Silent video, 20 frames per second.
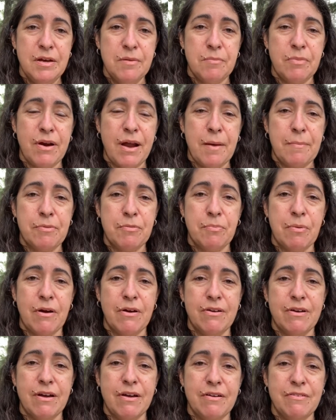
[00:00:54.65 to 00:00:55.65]
perhaps
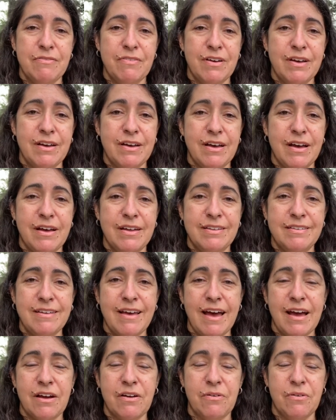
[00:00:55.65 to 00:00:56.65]
part of a
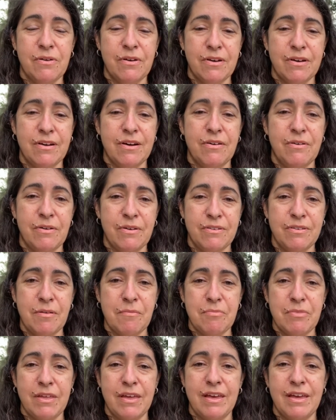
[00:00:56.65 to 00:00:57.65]
deck or
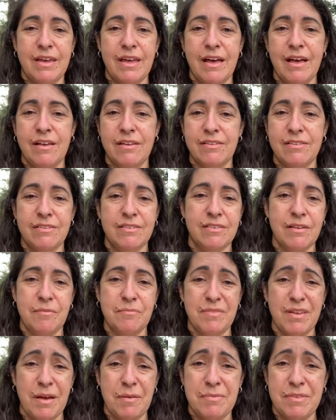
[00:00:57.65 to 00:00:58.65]
something else,
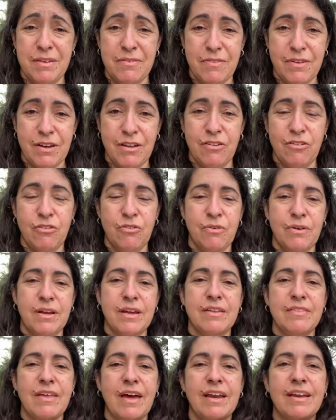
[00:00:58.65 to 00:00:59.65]
sometimes even a
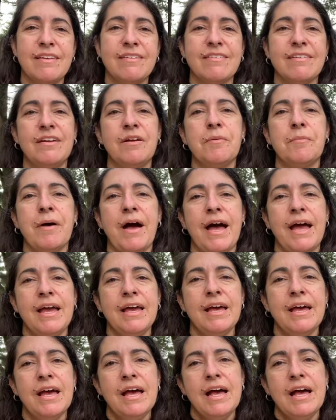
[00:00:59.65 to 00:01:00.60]
tree that is nearby.